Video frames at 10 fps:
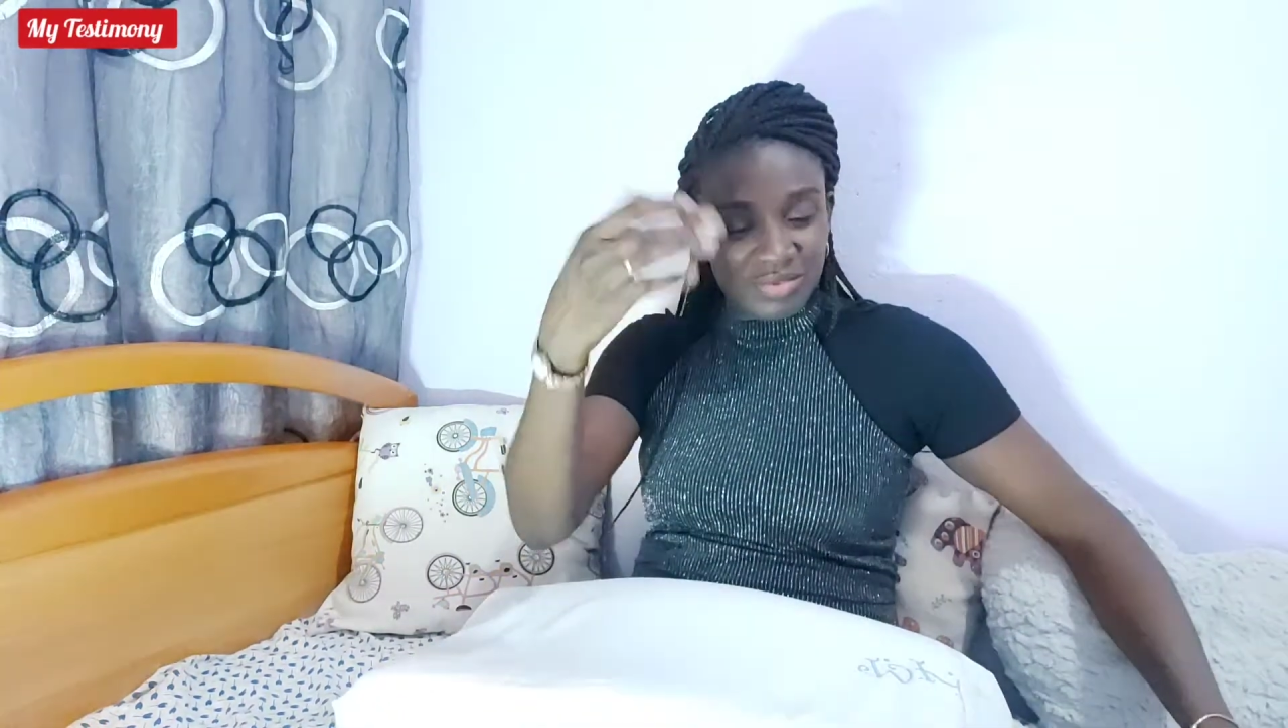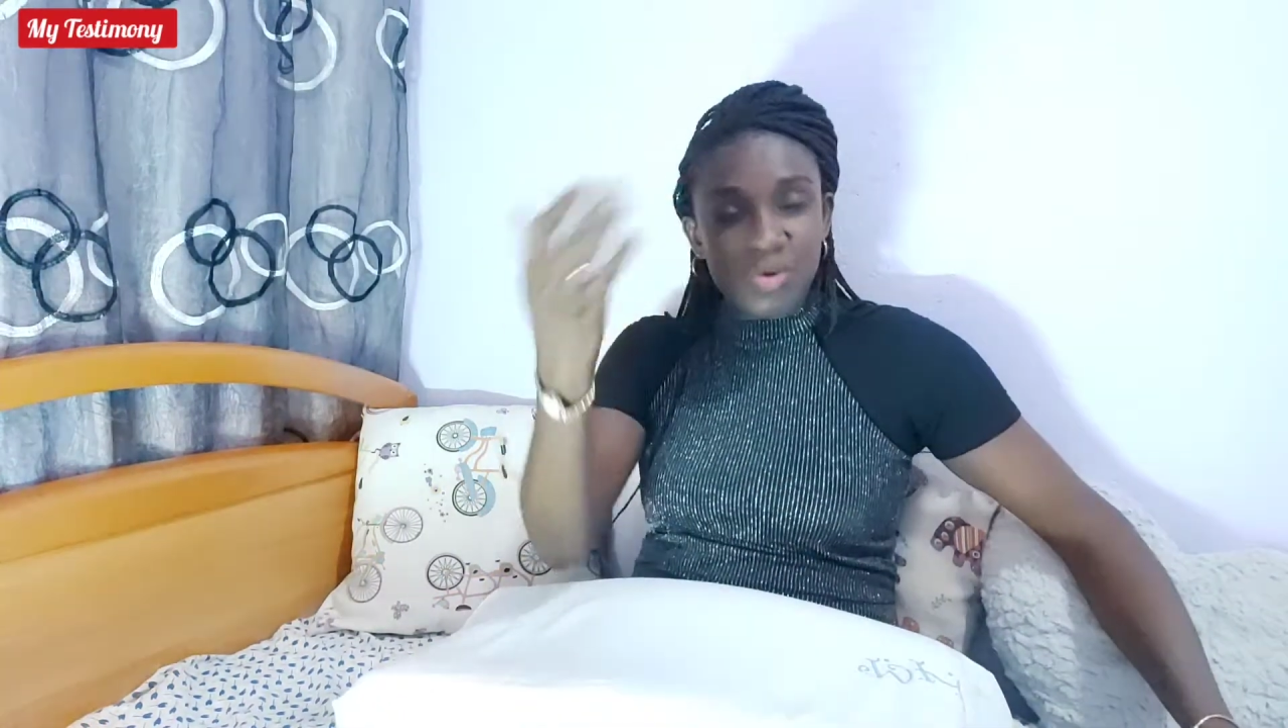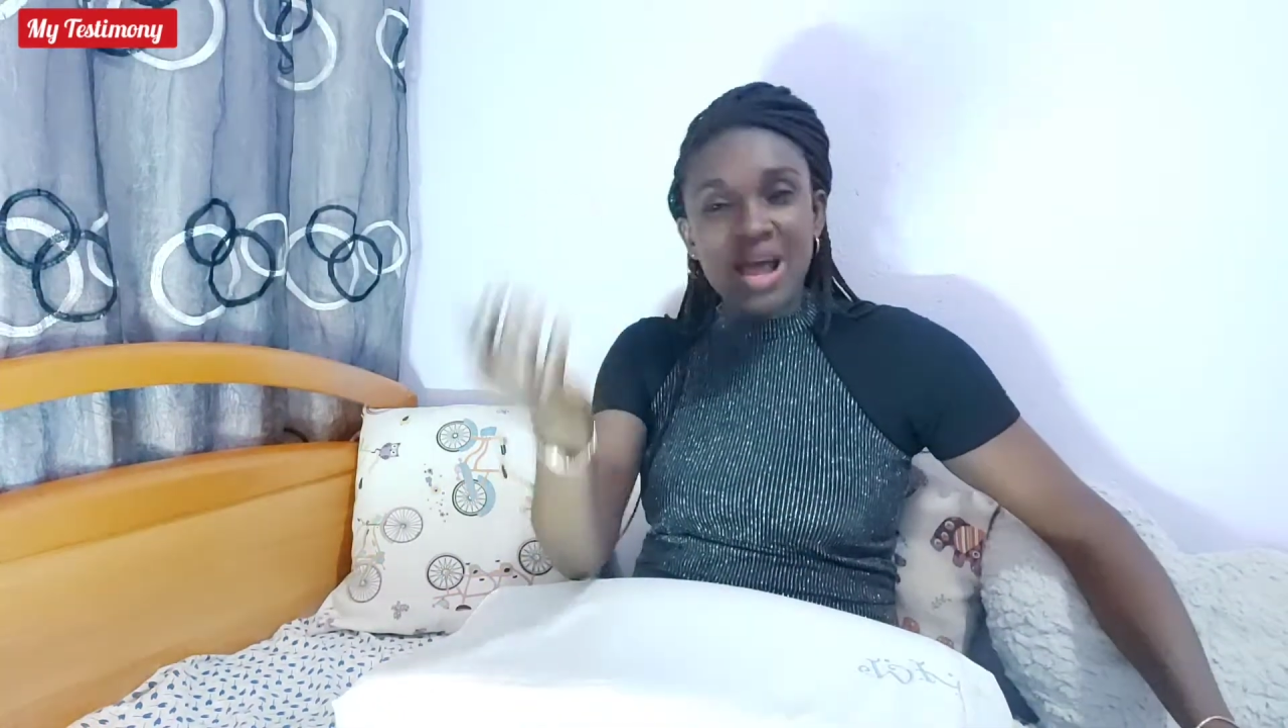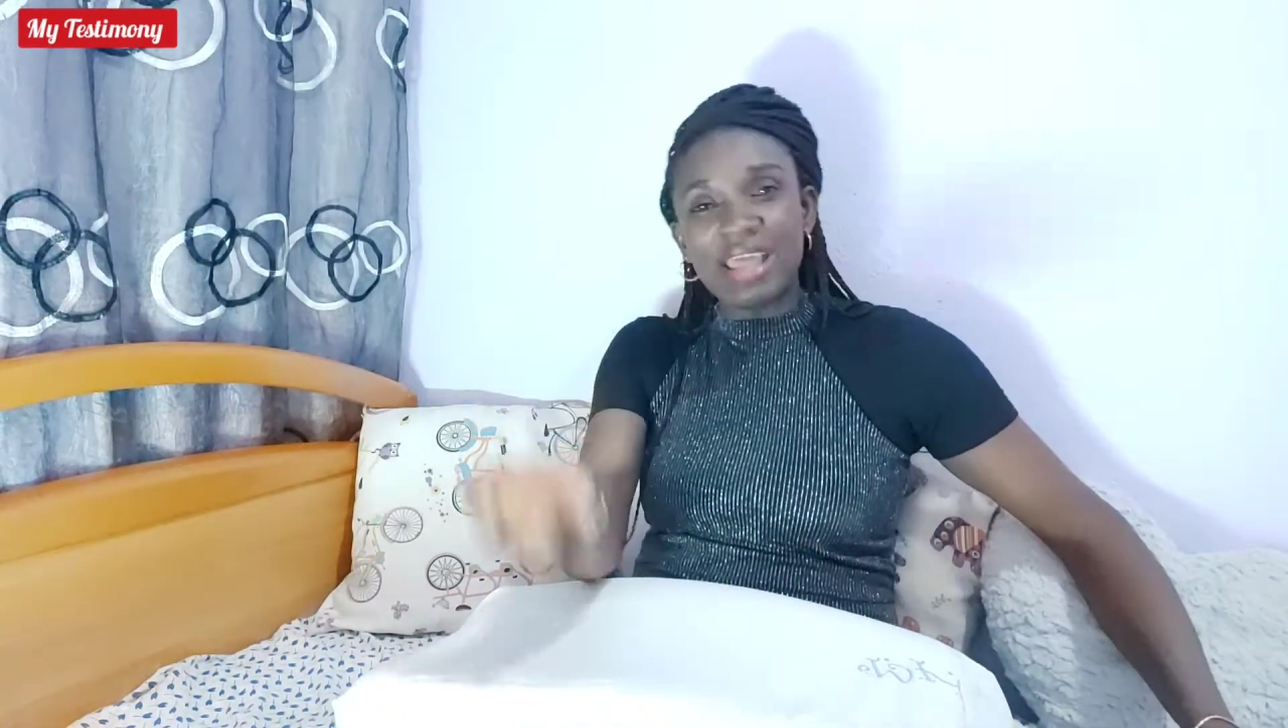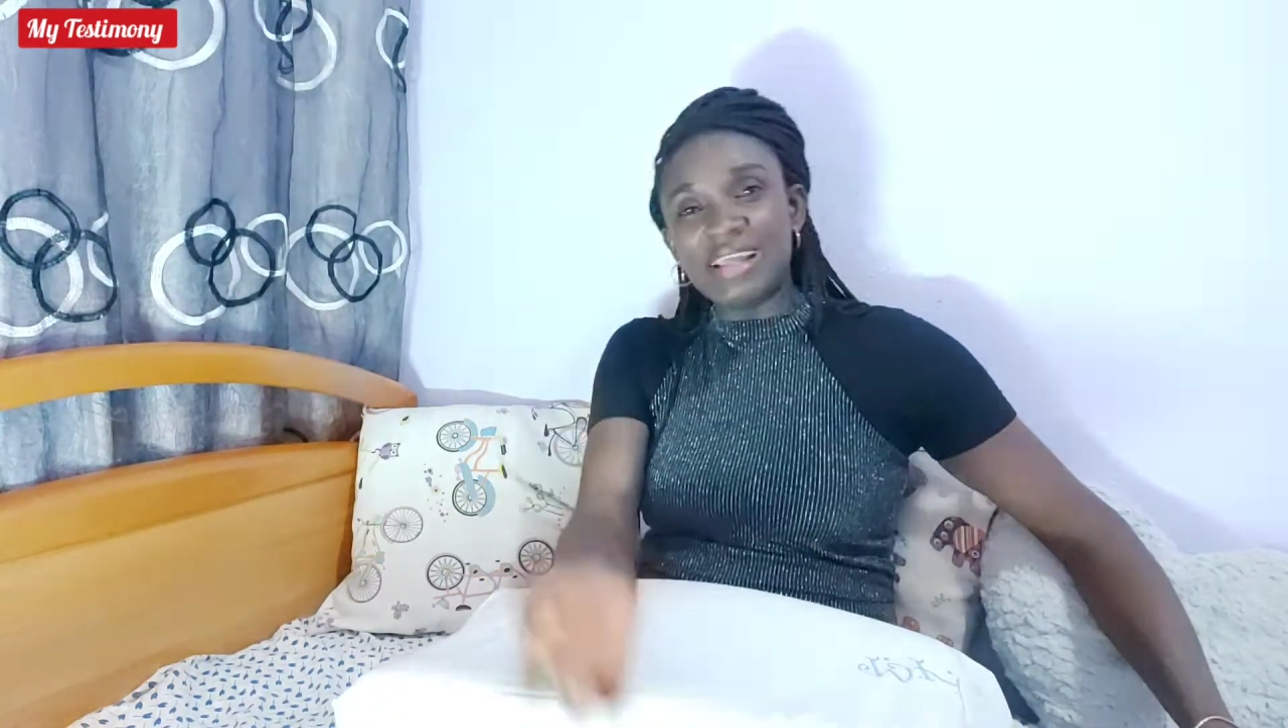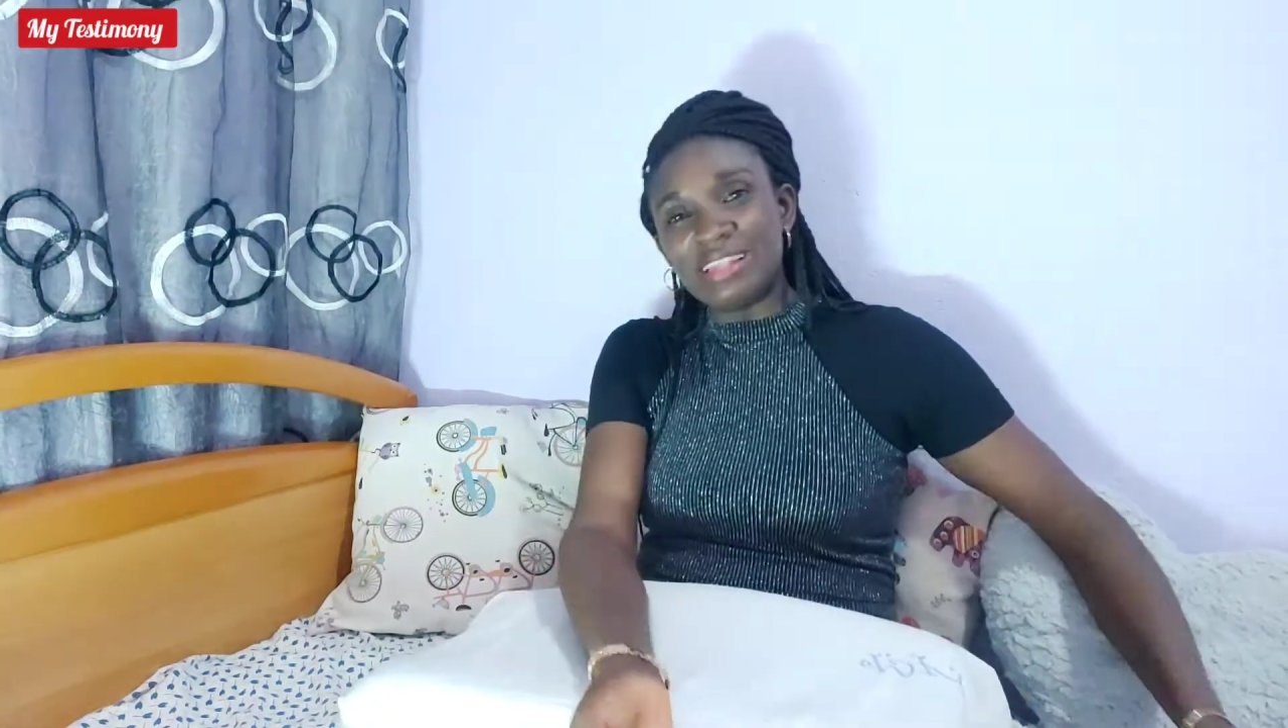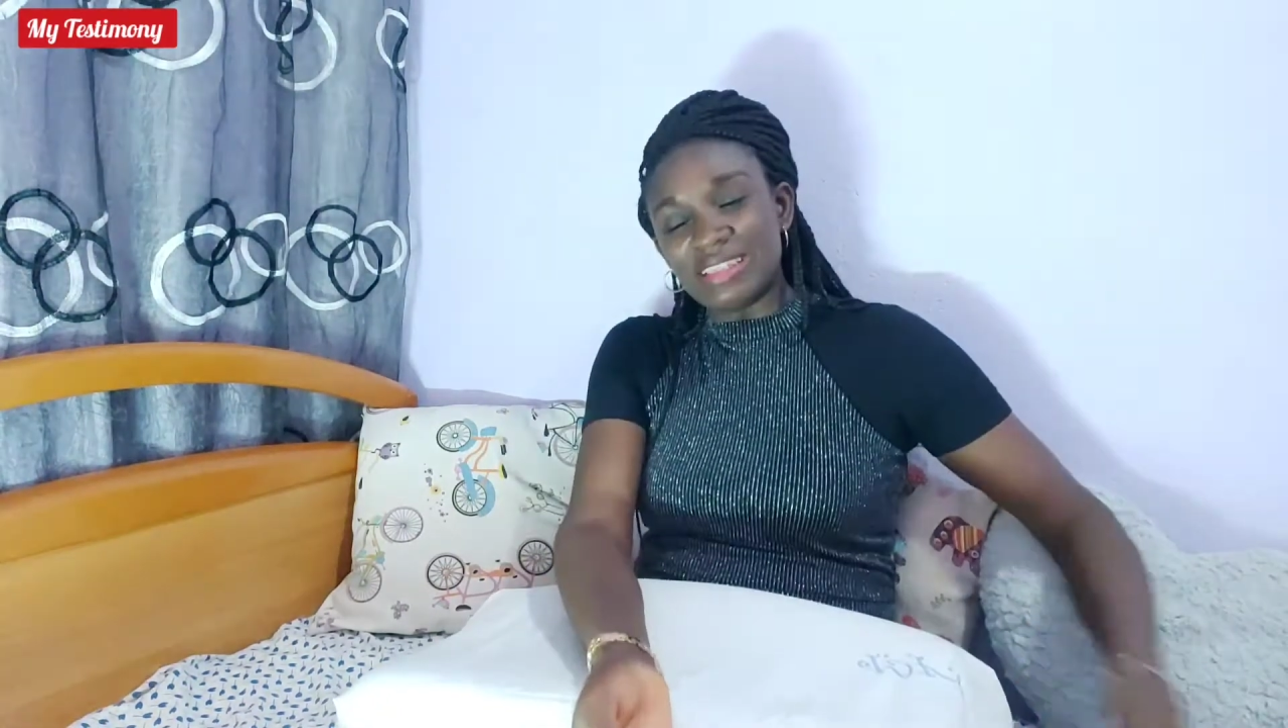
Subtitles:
go ahead, I